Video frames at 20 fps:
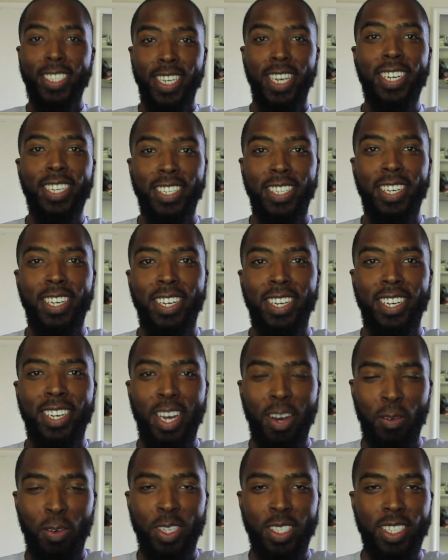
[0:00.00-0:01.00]
second thing
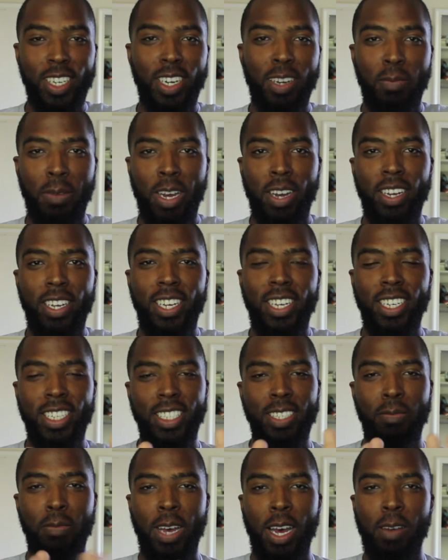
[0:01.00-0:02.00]
I want to talk about
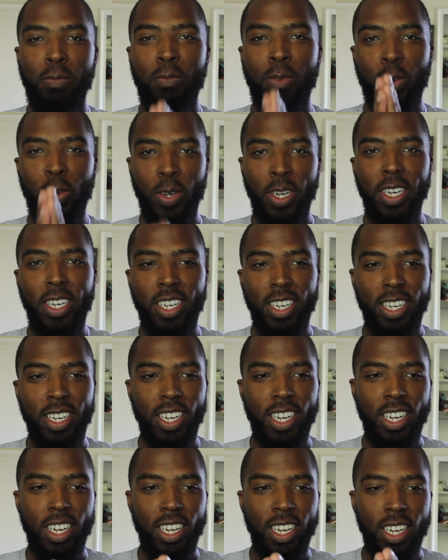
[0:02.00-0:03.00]
is about
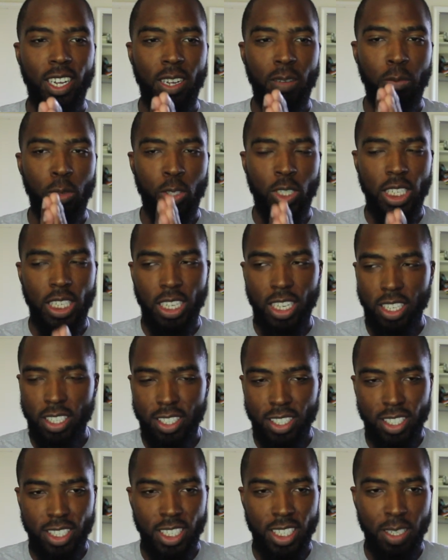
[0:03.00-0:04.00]
Maria
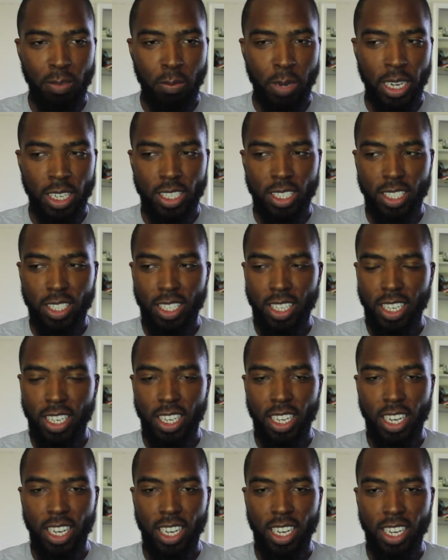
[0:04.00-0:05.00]
Butina. She
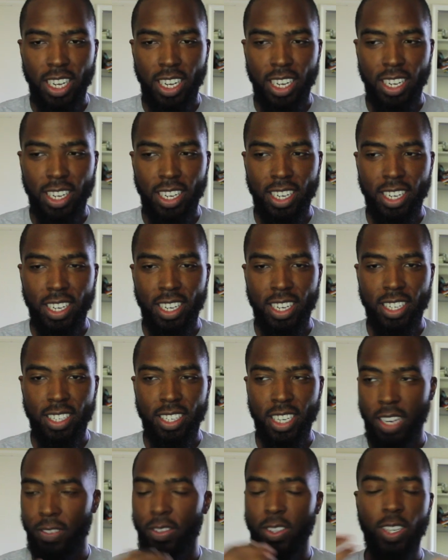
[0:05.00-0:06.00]
basically,
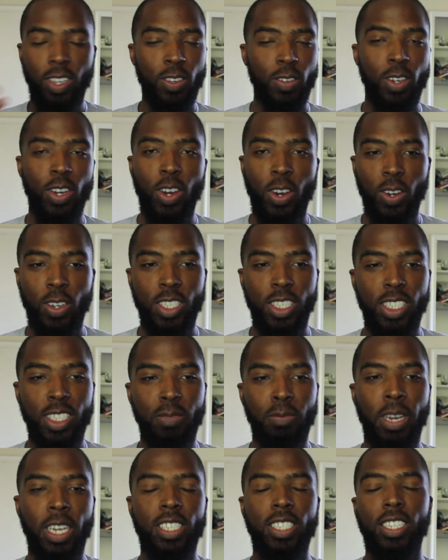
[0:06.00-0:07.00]
if you don't know,
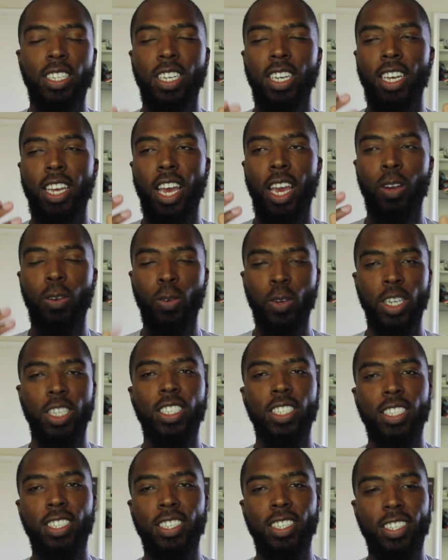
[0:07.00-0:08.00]
she's basically a
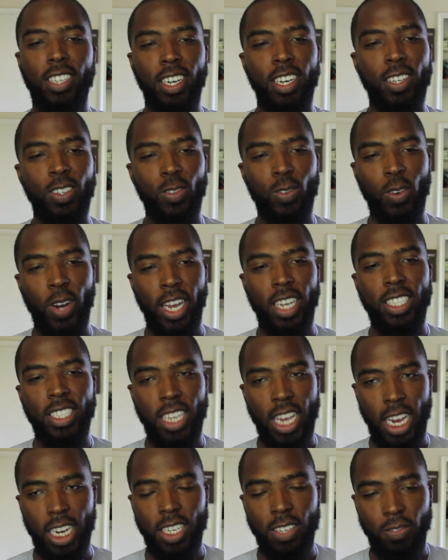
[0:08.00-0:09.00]
Russian gun
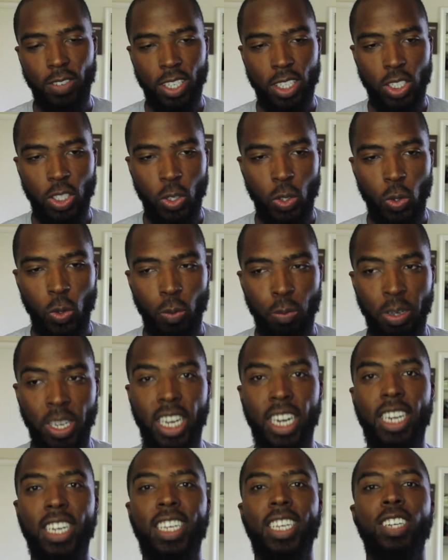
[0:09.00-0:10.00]
rights activist who
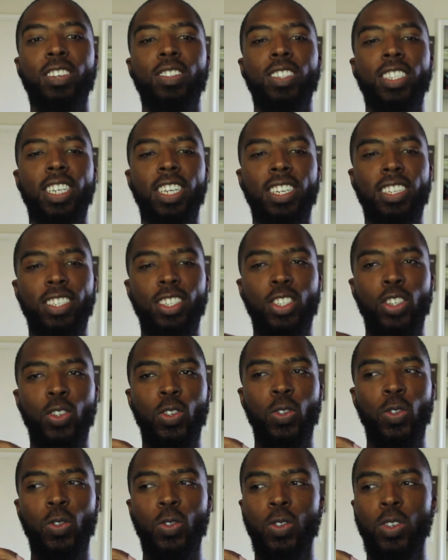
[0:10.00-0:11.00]
pleaded guilty
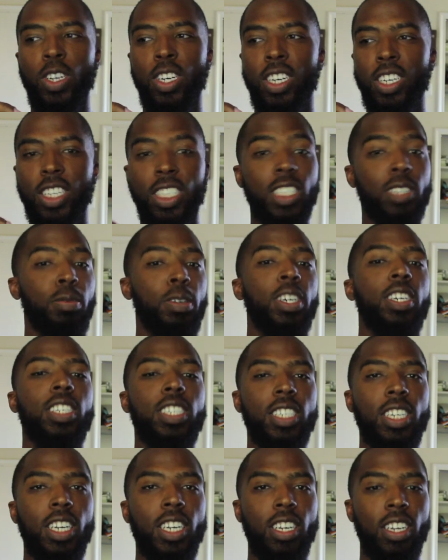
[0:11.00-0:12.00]
to
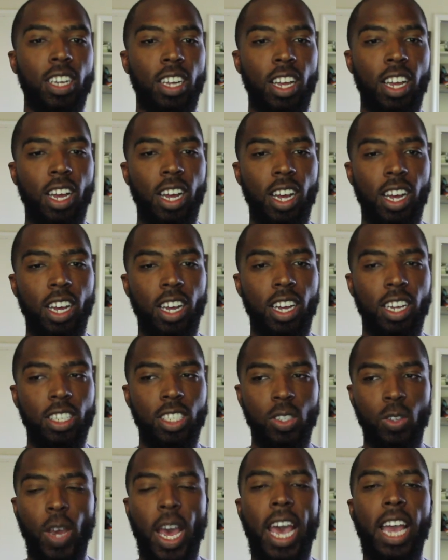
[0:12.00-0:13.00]
conspiracy
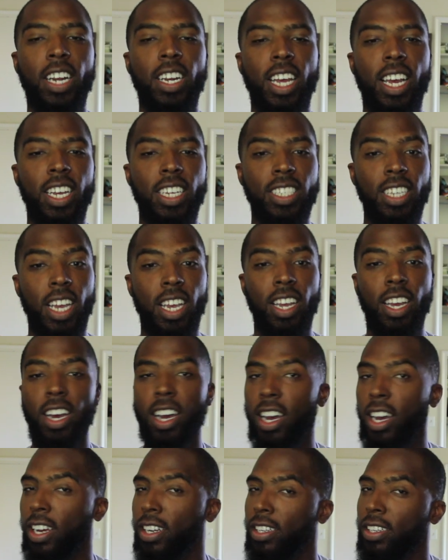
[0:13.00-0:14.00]
to act as a
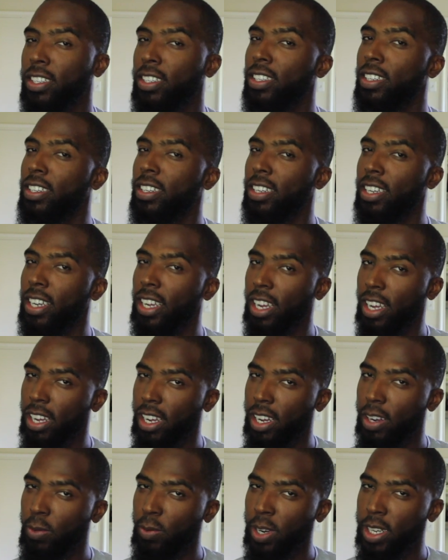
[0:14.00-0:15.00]

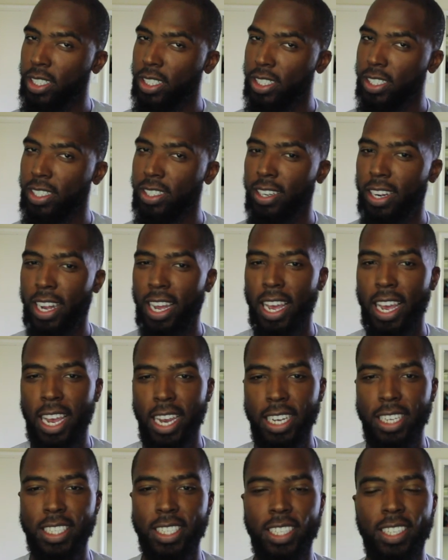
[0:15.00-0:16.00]
under-registered
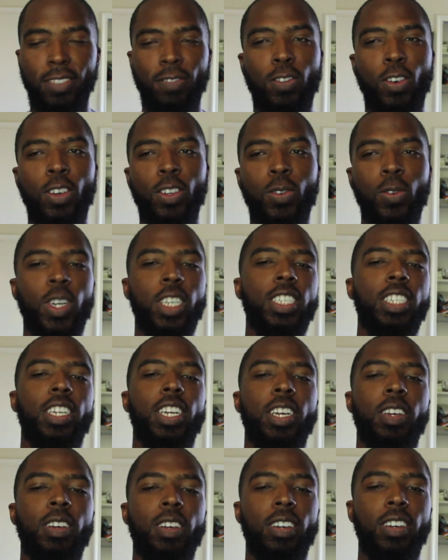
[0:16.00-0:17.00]
agent for the
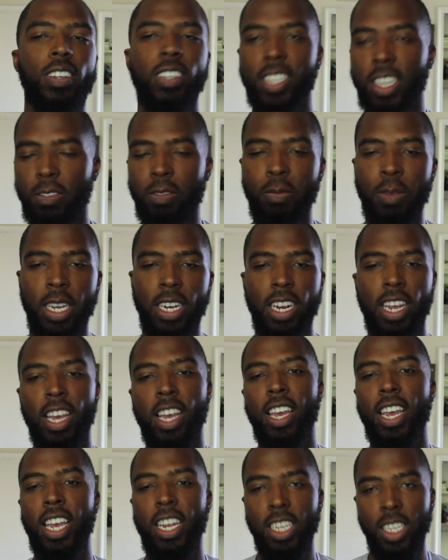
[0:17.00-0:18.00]
Russian government
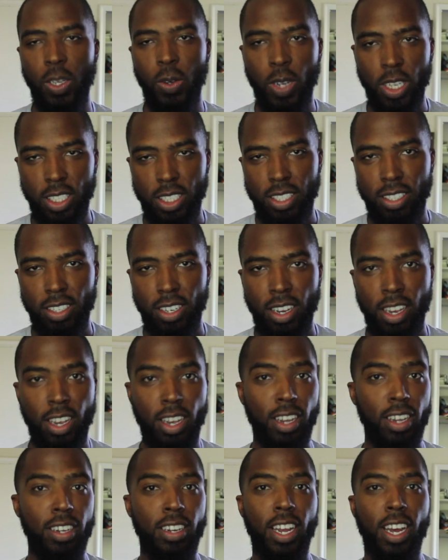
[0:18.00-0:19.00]
in the U.S.
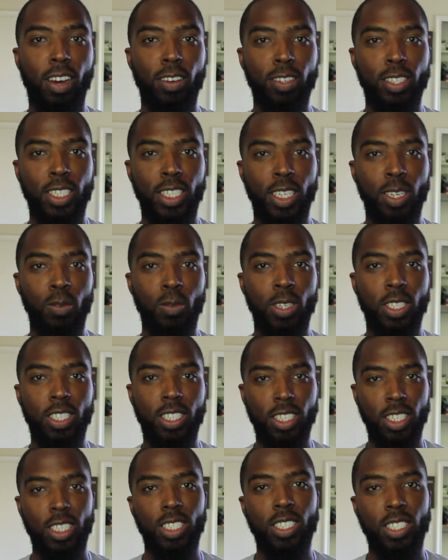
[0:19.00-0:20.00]
Now, she was
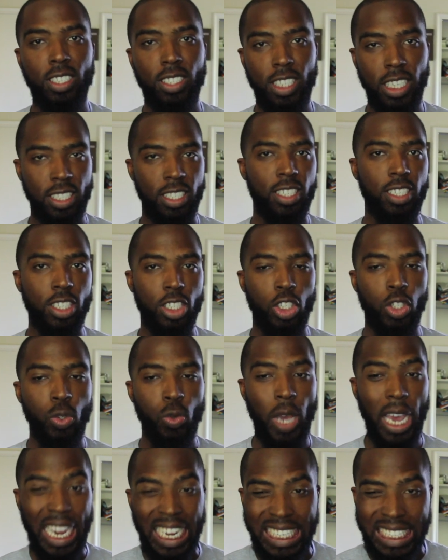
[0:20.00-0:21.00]
just sentenced
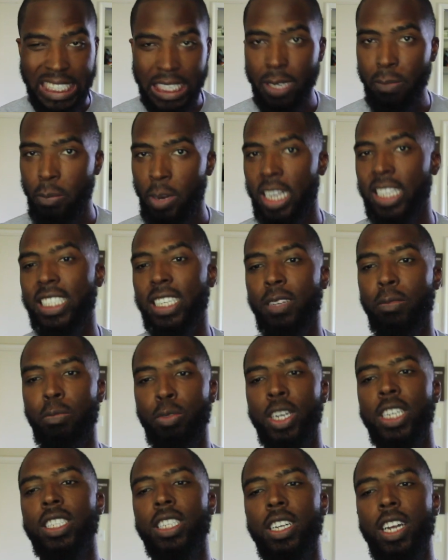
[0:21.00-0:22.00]
to 18 months in
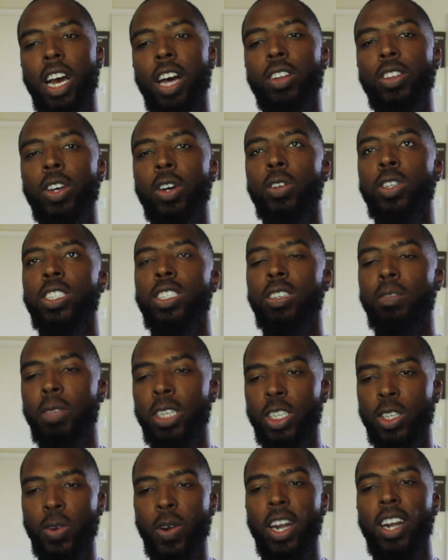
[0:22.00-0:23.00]
prison, although she'll
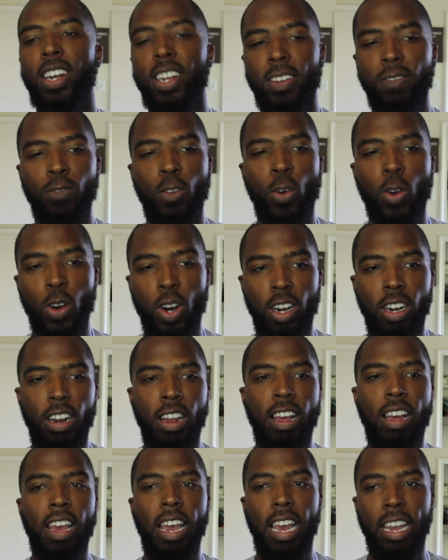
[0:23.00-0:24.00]
be credited for
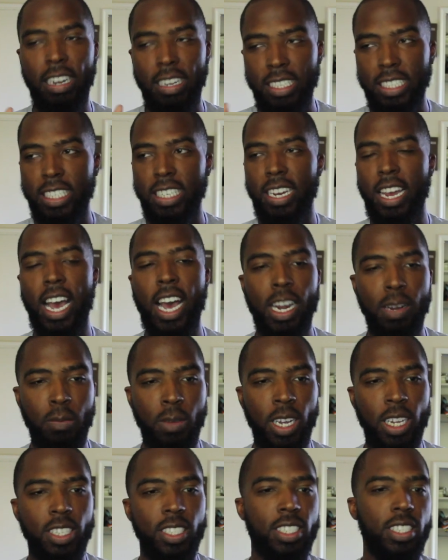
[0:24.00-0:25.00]
at least 9
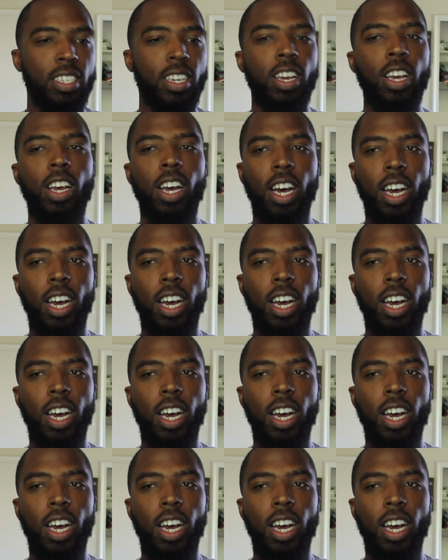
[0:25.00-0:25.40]
months